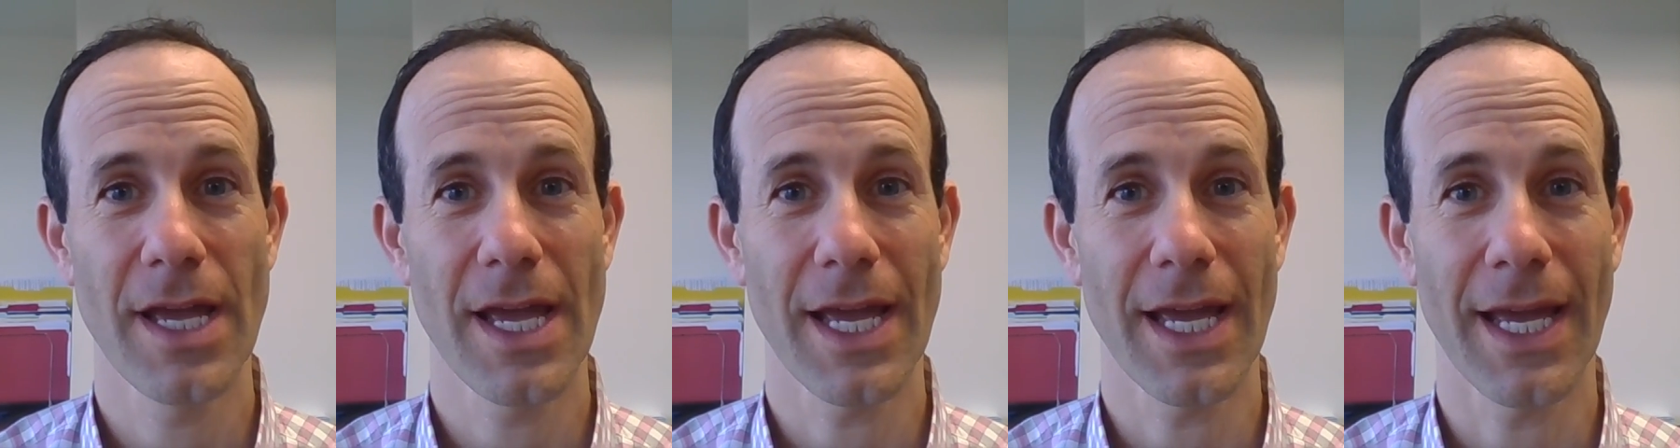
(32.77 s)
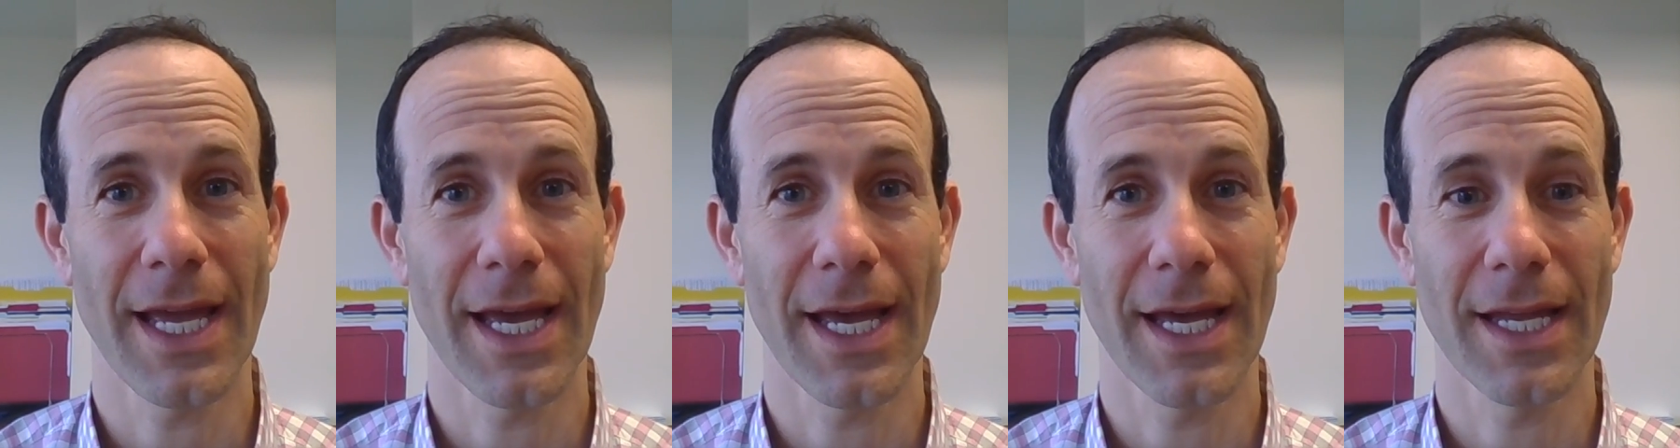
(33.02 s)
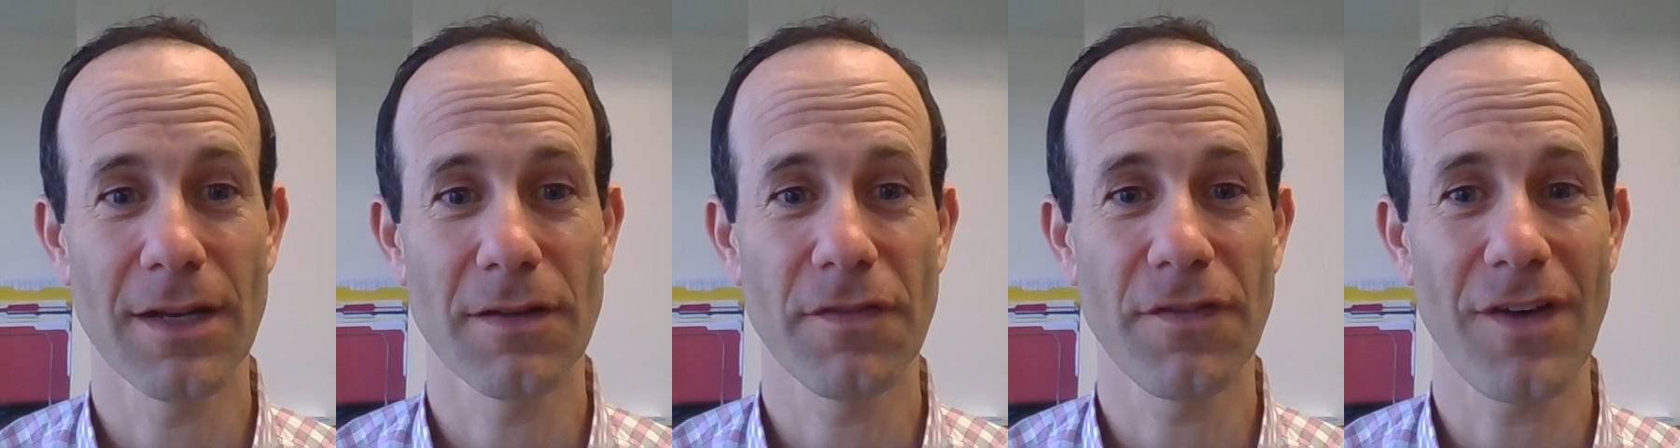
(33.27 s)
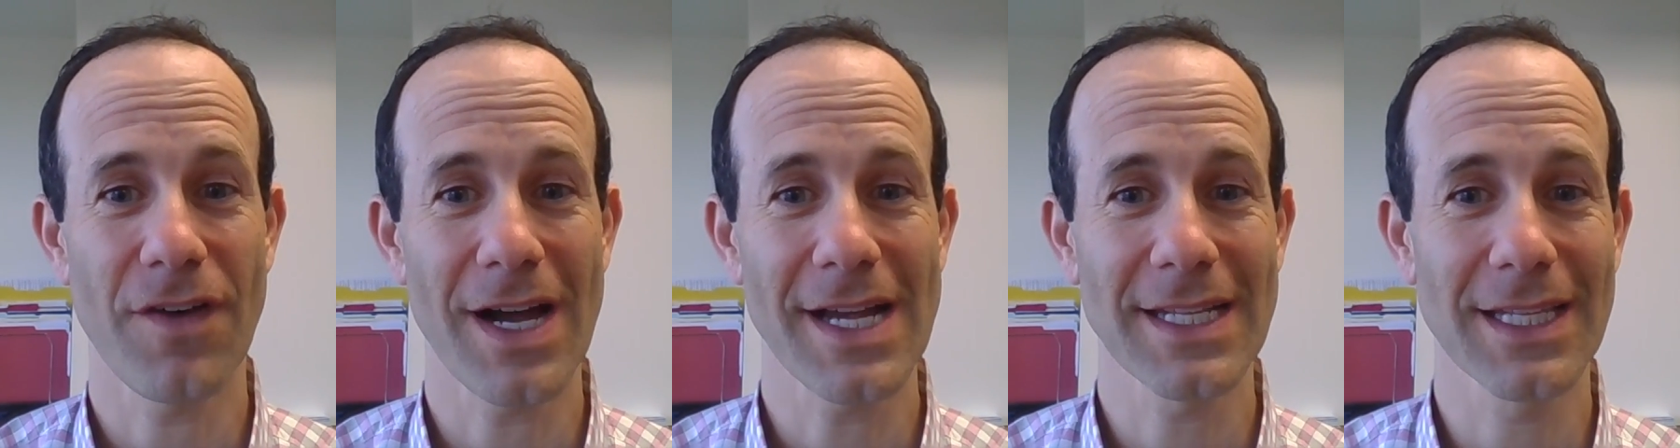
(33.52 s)
And
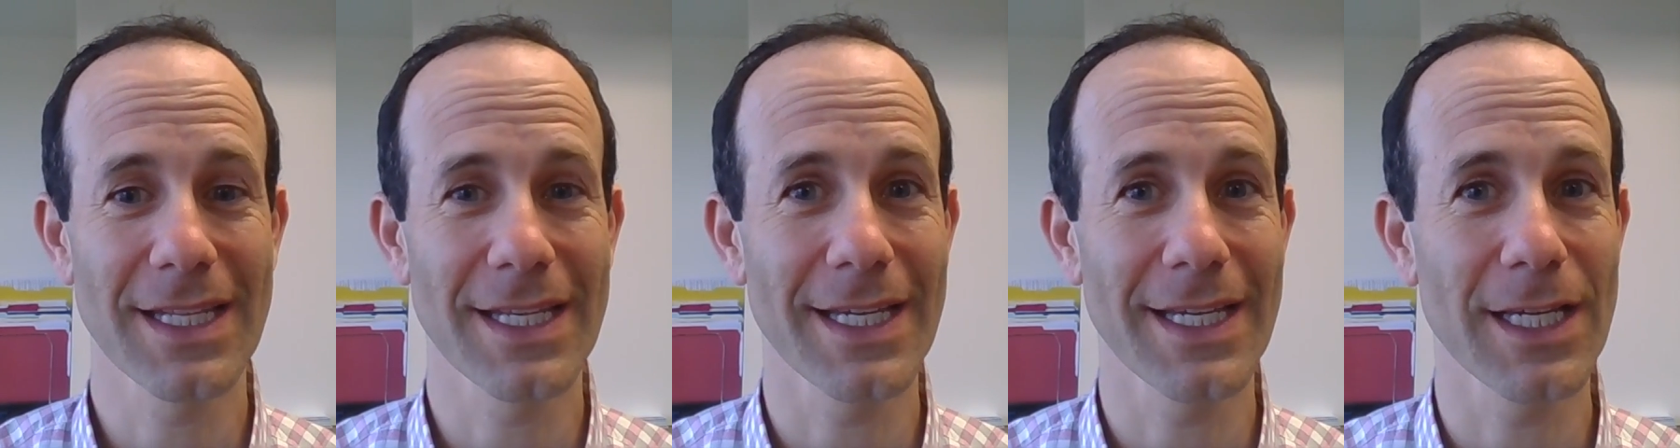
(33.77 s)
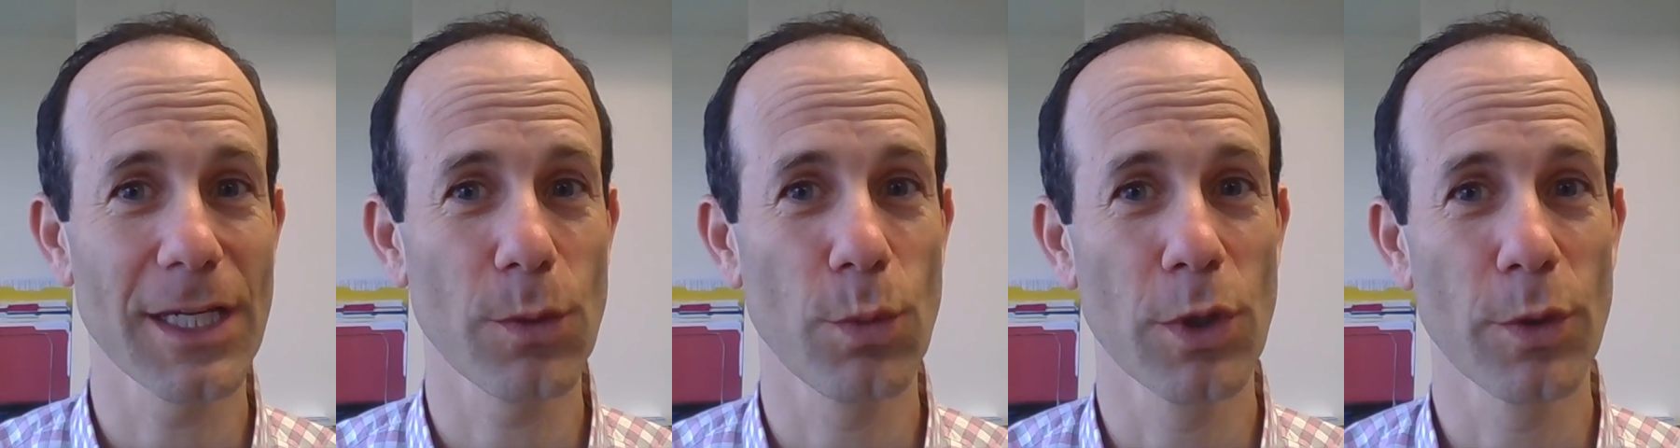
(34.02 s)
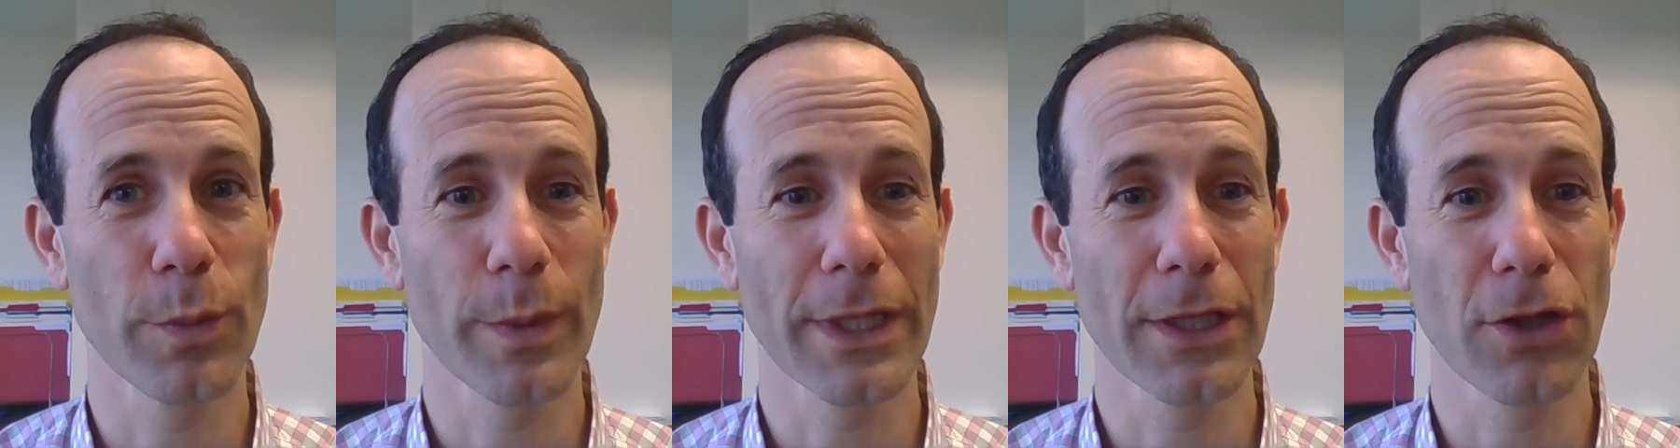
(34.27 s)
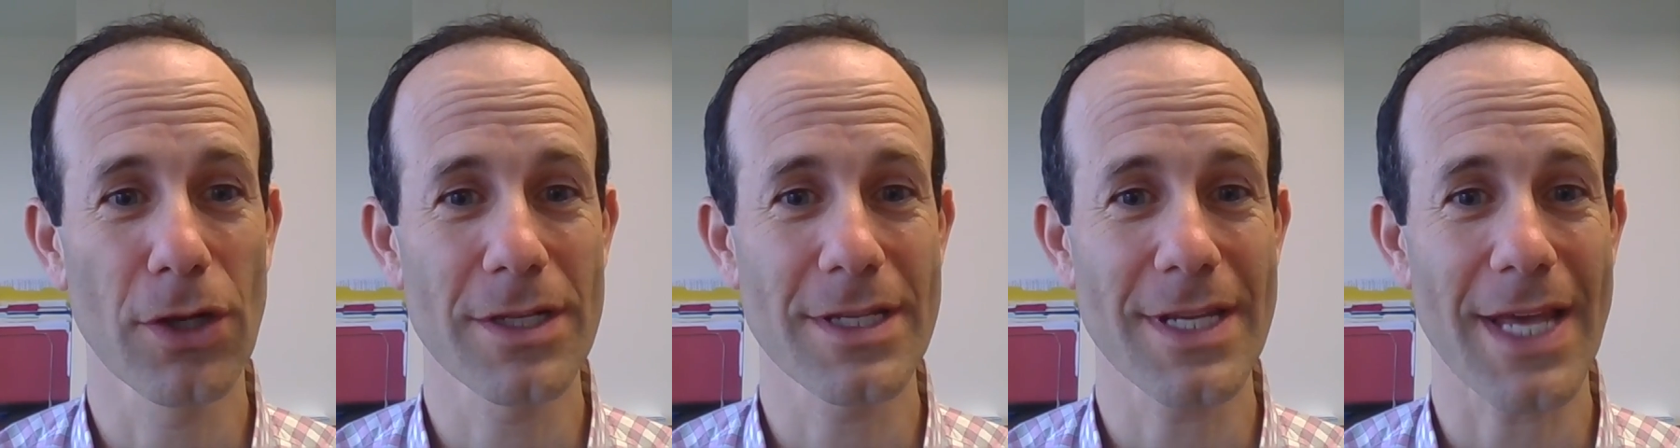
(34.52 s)
finally, when we
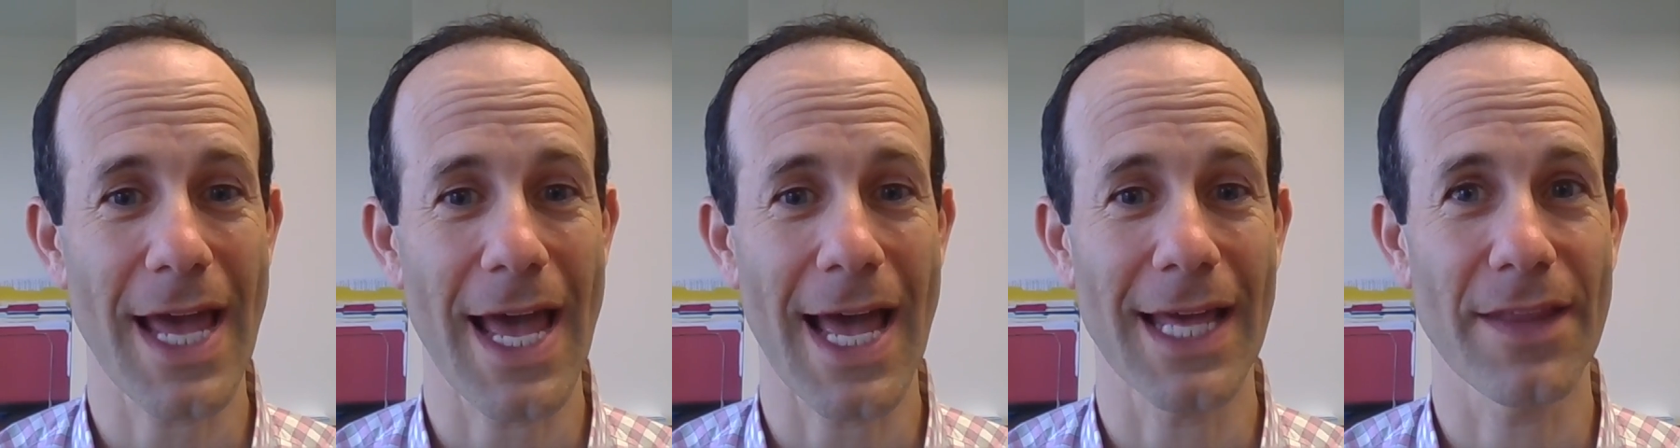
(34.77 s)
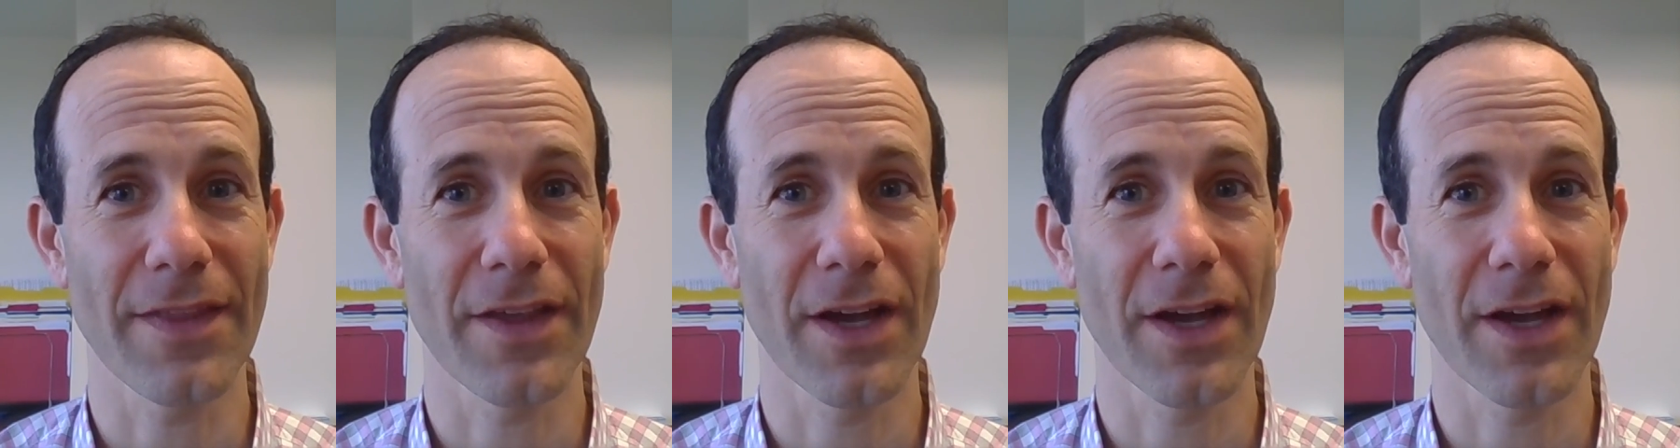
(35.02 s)
looked at